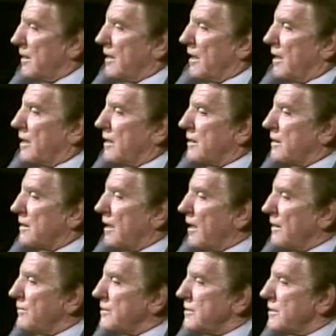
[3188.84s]
And
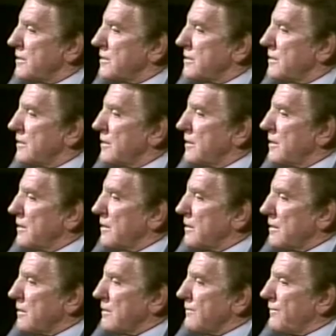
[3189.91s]
I would just
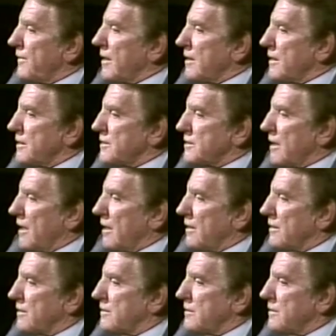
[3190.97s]
finally say
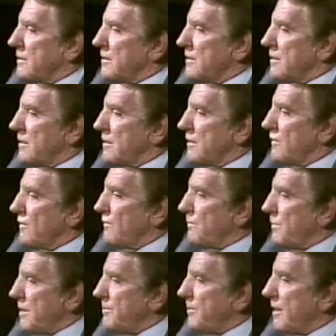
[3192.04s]
that if
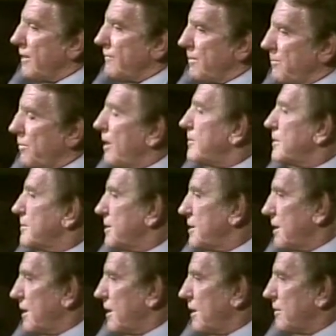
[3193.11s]
people have a problem in
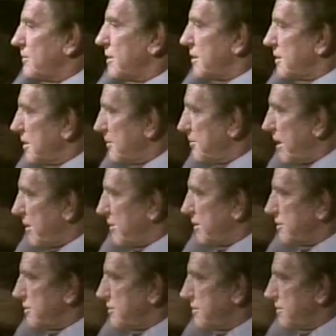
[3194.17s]
their home and in their
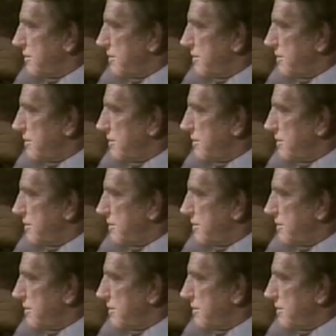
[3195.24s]
marriage,